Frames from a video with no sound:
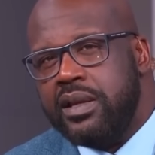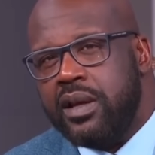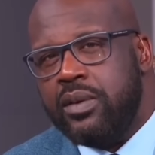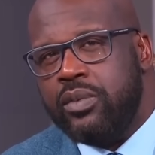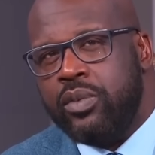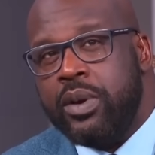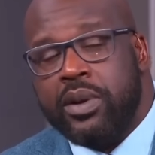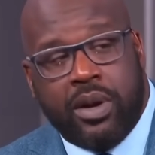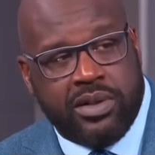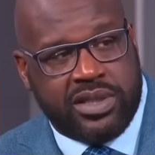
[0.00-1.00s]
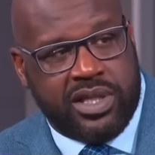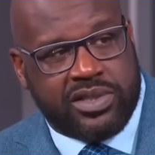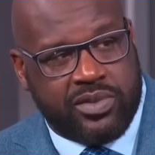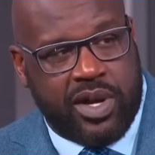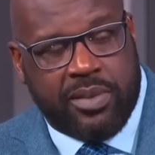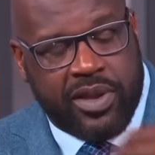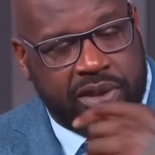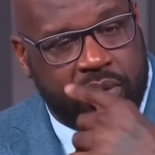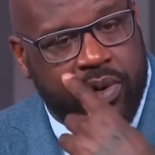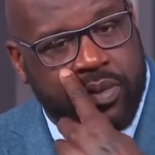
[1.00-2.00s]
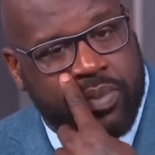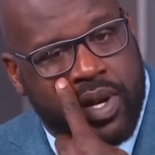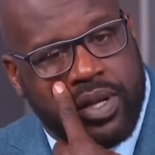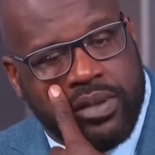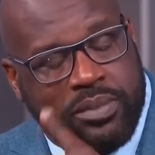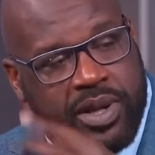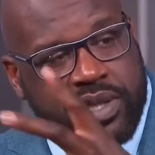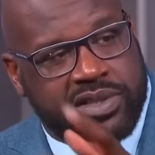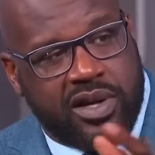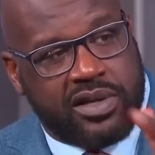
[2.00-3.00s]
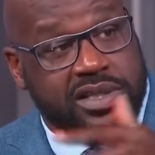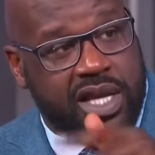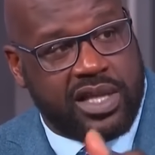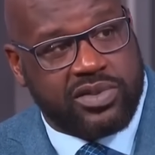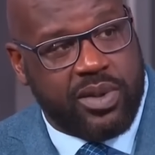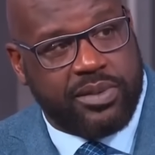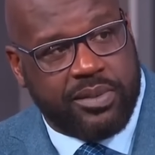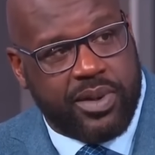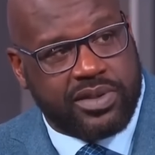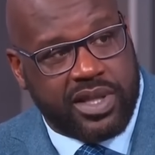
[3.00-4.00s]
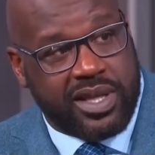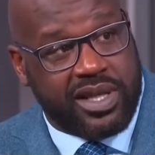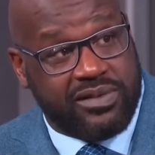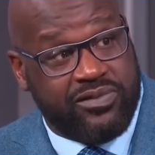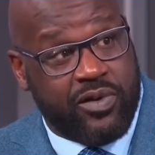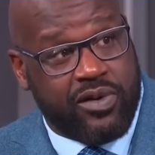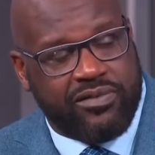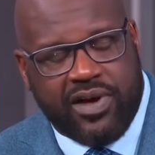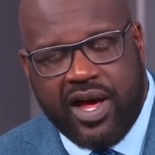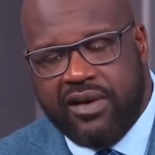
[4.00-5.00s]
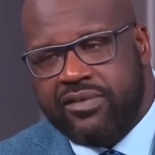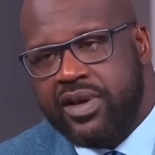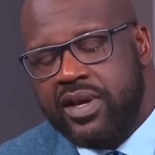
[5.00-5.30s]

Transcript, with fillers: You know, we would always get swept. I think we're probably the biggest stars that got swept the most. I think it's 4 or 5.